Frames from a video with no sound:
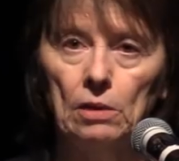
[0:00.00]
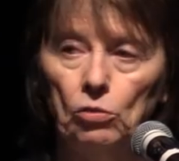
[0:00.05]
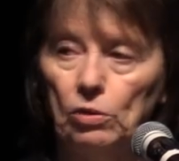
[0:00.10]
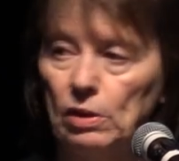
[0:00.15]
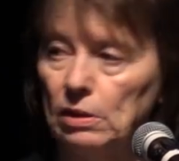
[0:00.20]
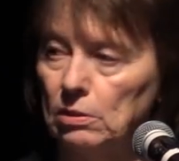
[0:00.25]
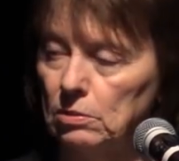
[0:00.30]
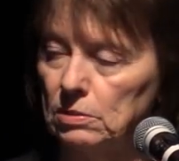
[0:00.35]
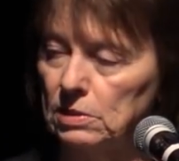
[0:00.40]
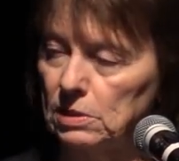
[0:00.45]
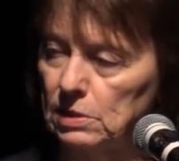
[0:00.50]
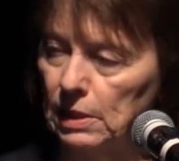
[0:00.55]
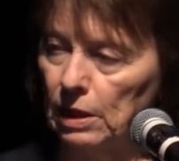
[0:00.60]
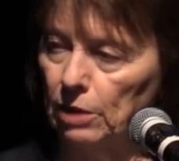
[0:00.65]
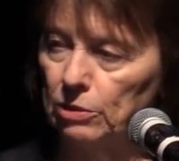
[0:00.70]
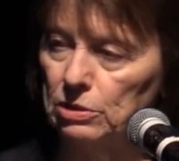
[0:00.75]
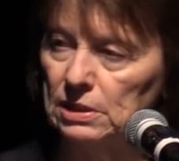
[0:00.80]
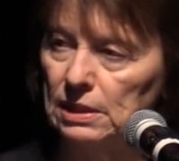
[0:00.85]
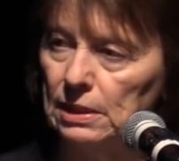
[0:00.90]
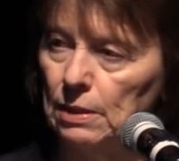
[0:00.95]
you can
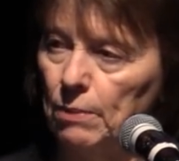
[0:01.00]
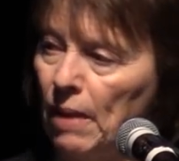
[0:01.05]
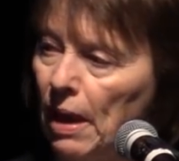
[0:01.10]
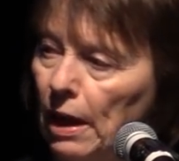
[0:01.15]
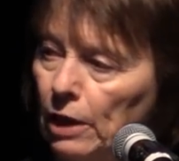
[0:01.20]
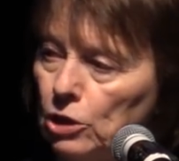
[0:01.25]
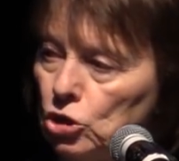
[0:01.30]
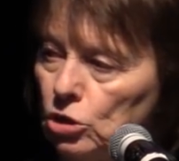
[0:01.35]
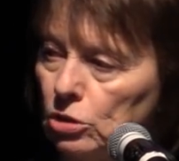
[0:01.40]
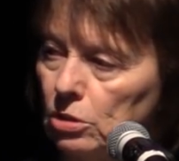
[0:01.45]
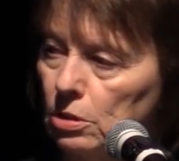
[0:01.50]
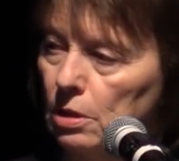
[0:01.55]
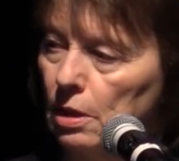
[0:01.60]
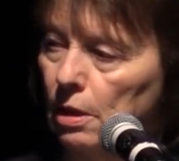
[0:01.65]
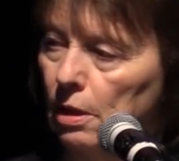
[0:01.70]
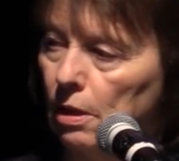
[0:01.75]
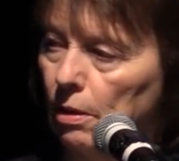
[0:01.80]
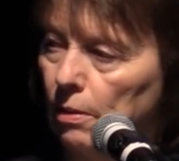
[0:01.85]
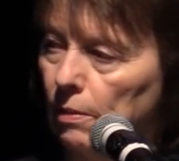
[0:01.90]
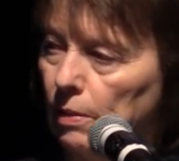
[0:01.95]
scarcely imagine
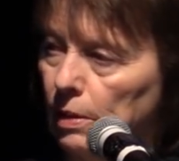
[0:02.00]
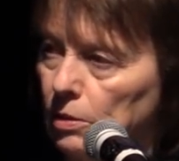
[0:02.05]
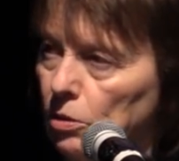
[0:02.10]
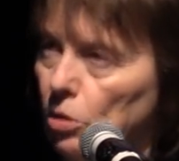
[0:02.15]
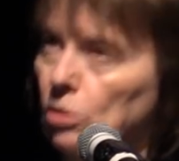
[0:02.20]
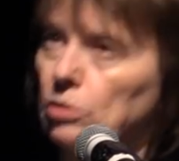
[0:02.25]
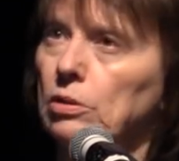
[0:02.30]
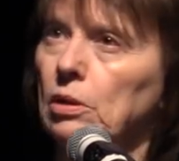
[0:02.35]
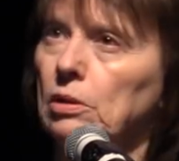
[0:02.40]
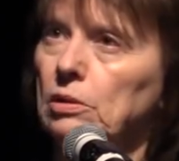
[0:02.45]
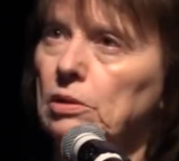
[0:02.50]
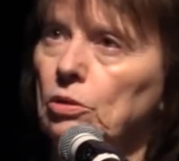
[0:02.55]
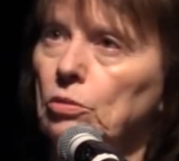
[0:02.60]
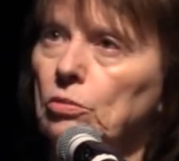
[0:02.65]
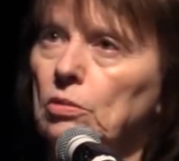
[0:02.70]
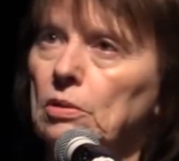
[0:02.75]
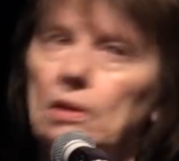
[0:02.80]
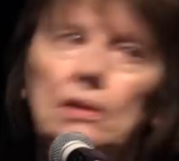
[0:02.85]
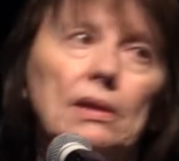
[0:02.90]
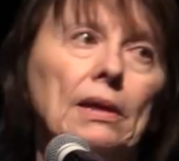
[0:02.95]
uh, uh, and art, you
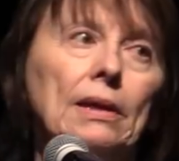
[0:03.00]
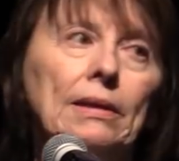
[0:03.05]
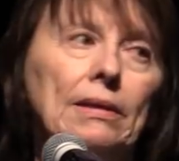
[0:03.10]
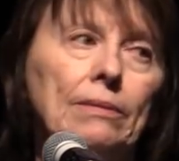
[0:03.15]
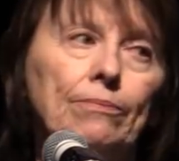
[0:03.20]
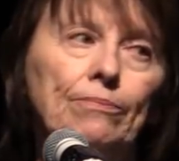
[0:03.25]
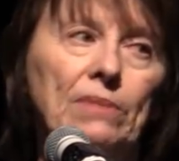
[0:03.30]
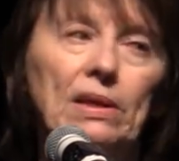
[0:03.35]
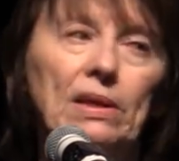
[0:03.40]
know, any,